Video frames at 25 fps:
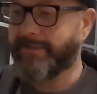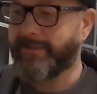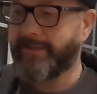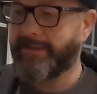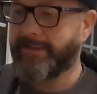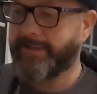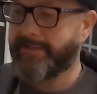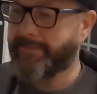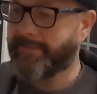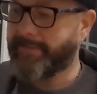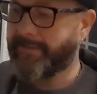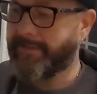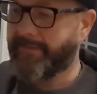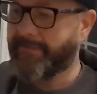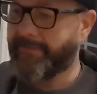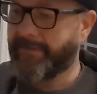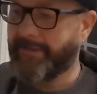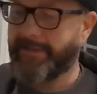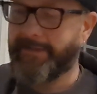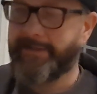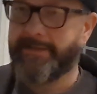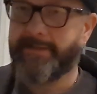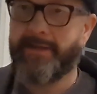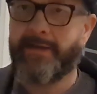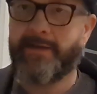I guess I'm going to have to
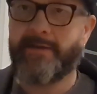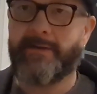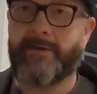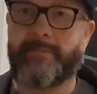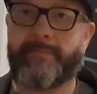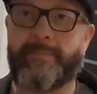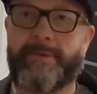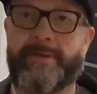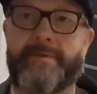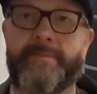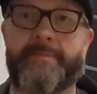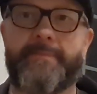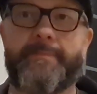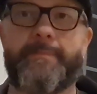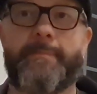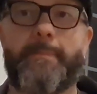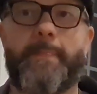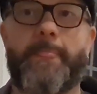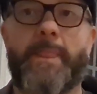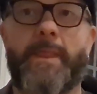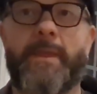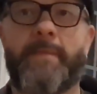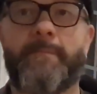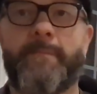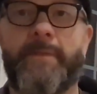clean that up.
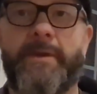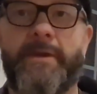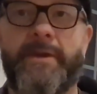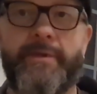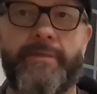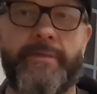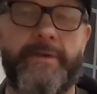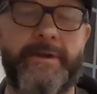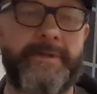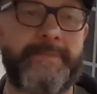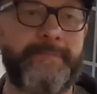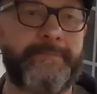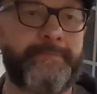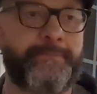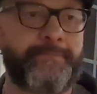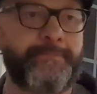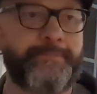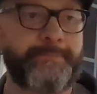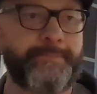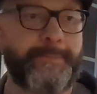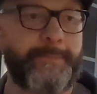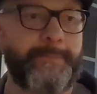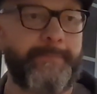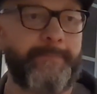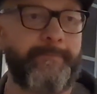Anyway,
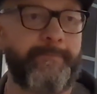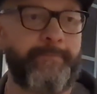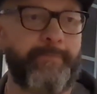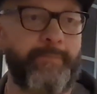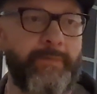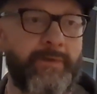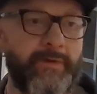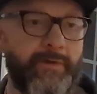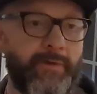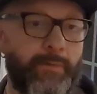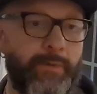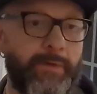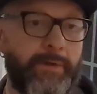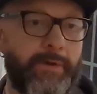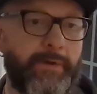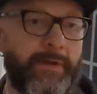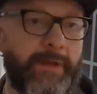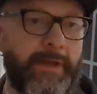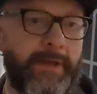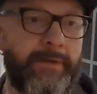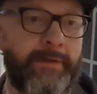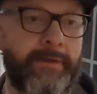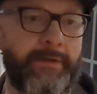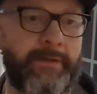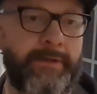quick
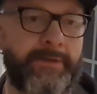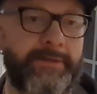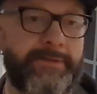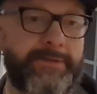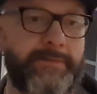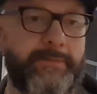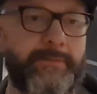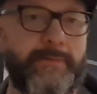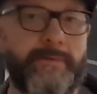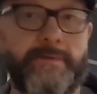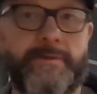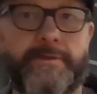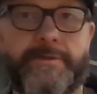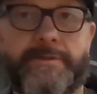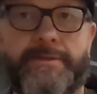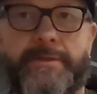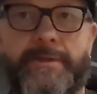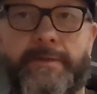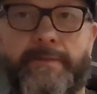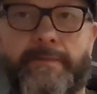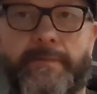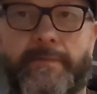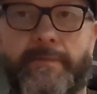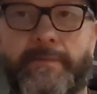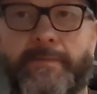and easy one this
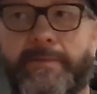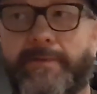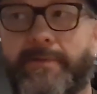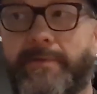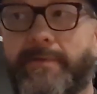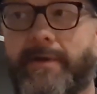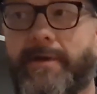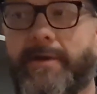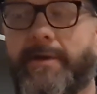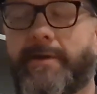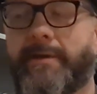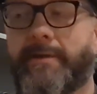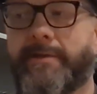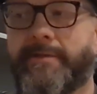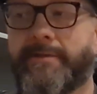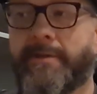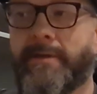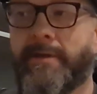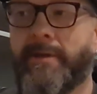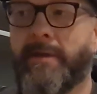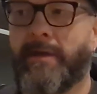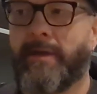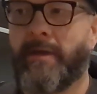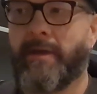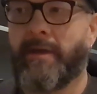evening for you guys.
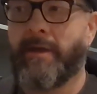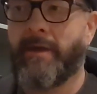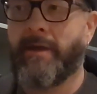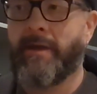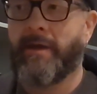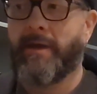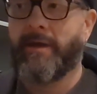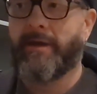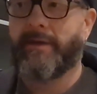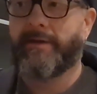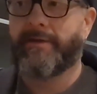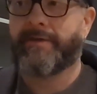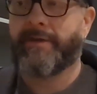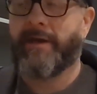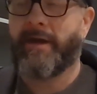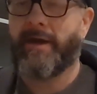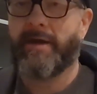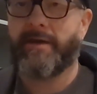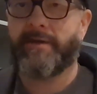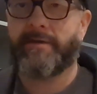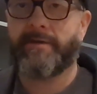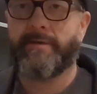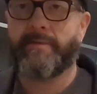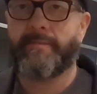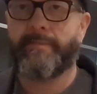
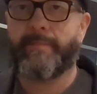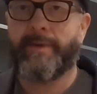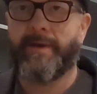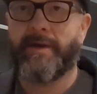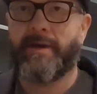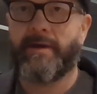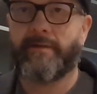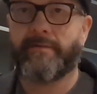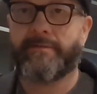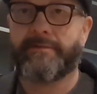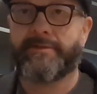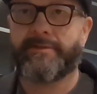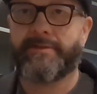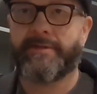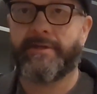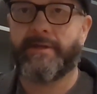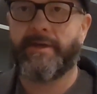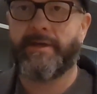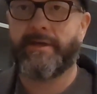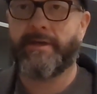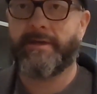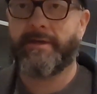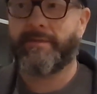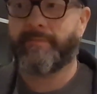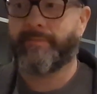Talking about
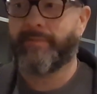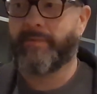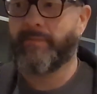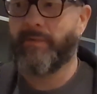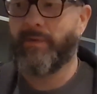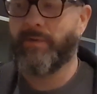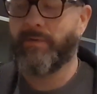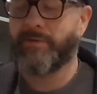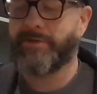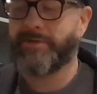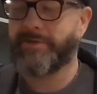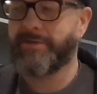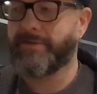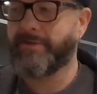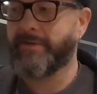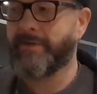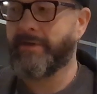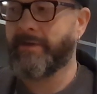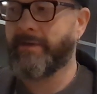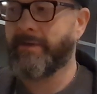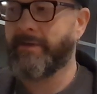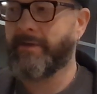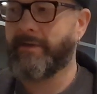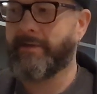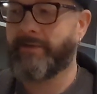uh, promotion
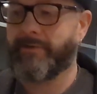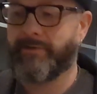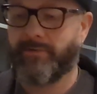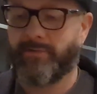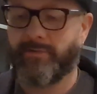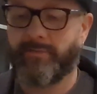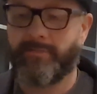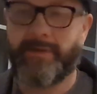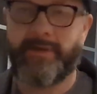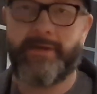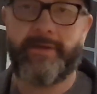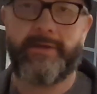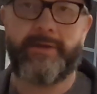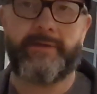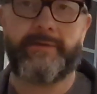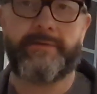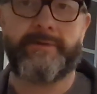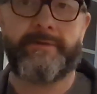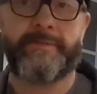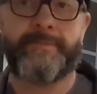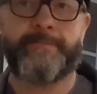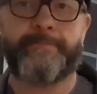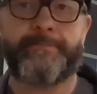and your band.